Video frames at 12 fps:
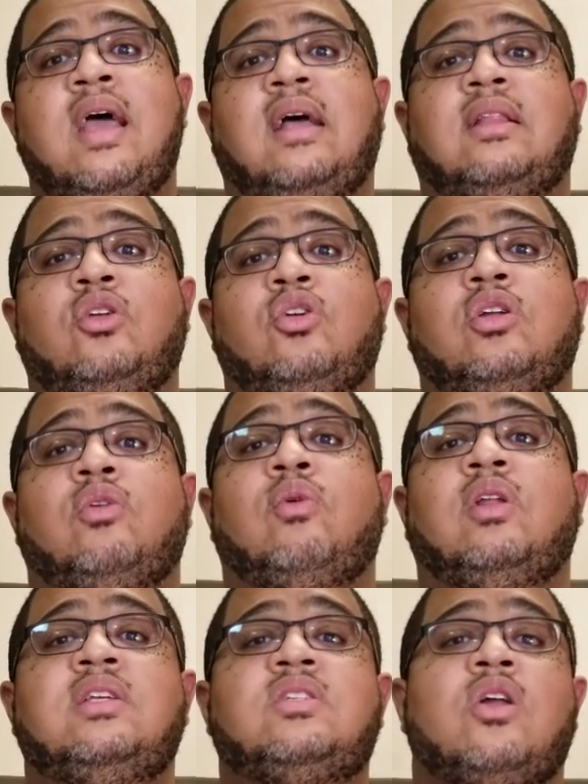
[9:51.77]
And then you're gonna
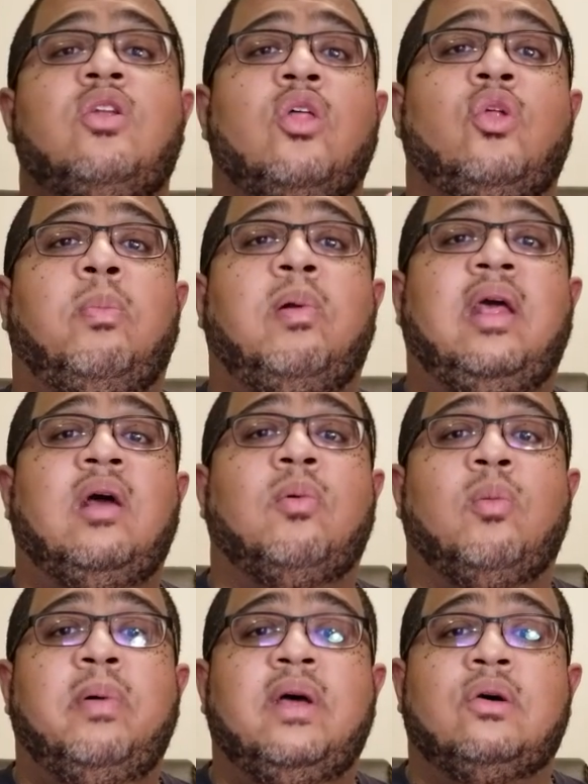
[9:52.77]
release another
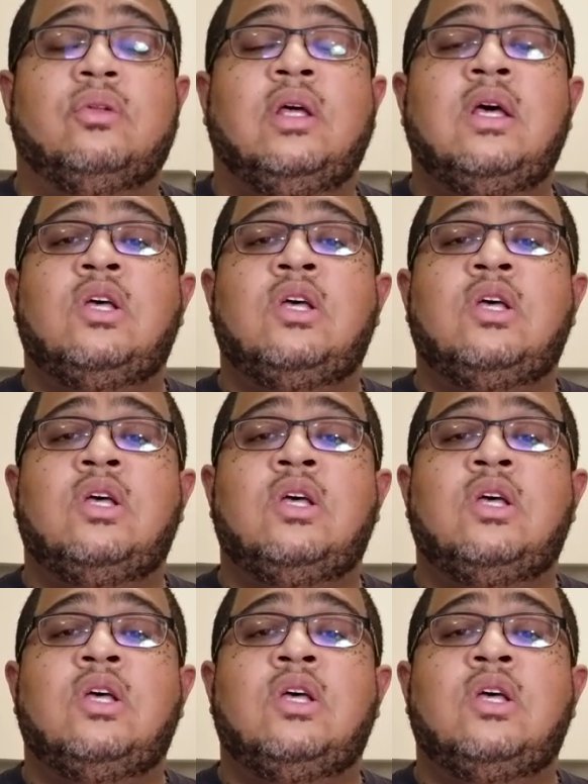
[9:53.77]
playable build.